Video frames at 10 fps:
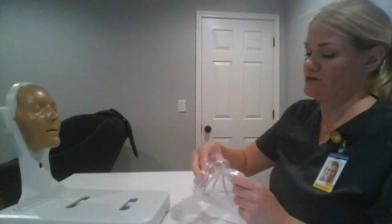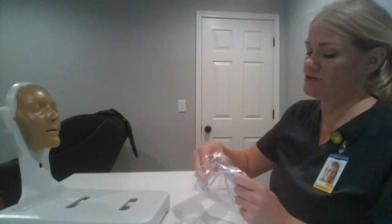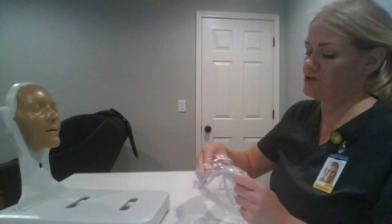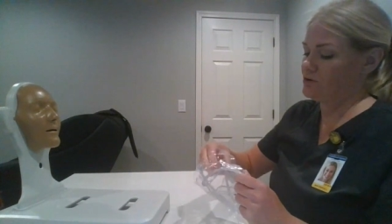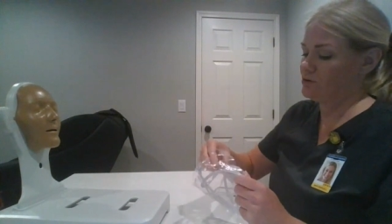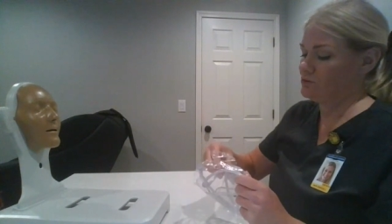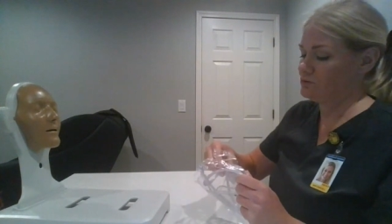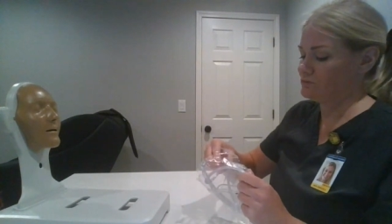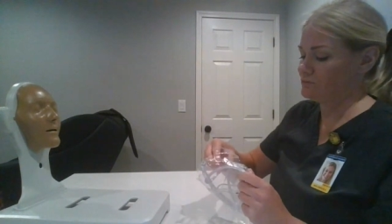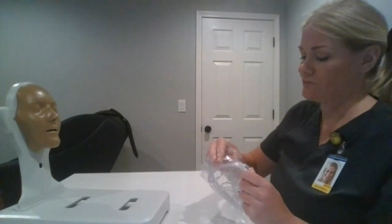So
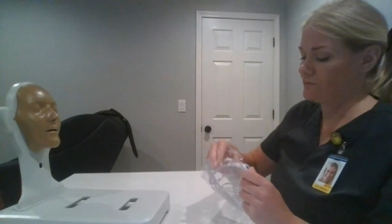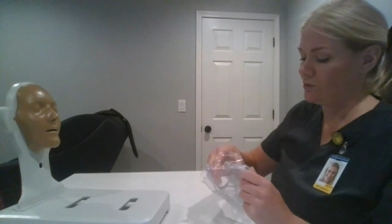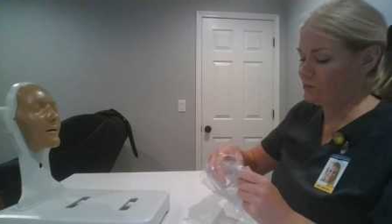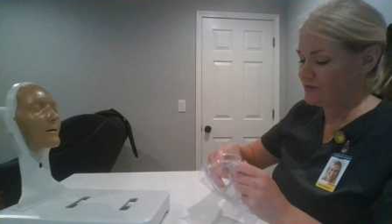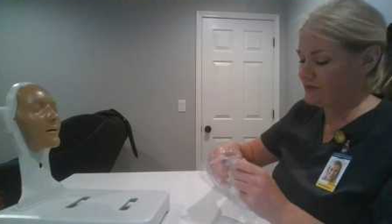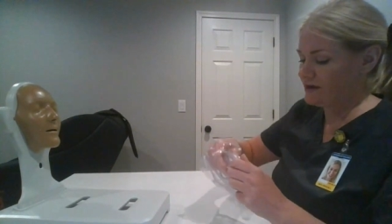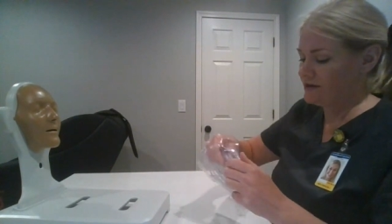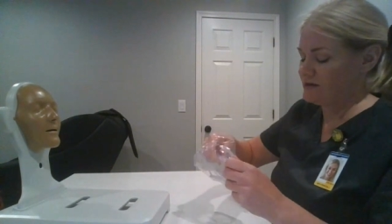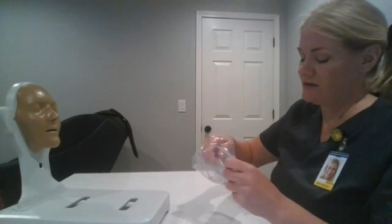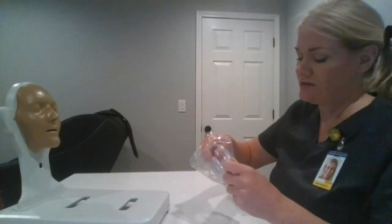what
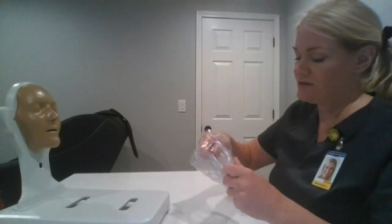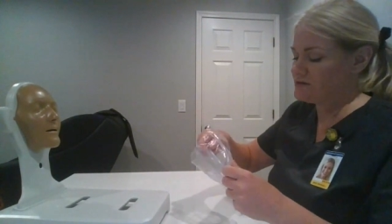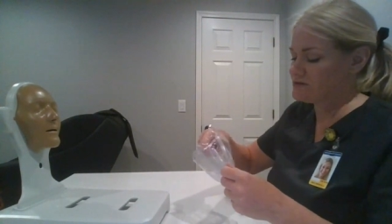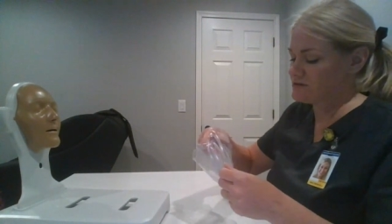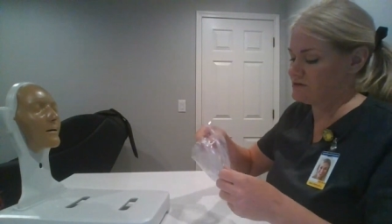that is